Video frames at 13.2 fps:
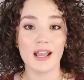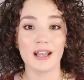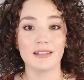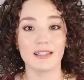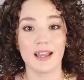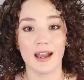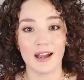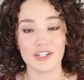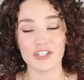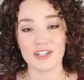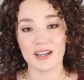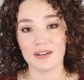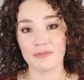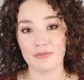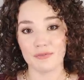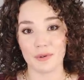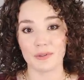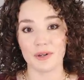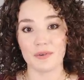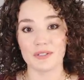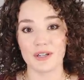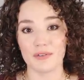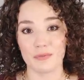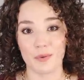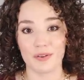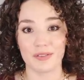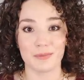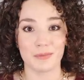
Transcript: And they actually had photos of what the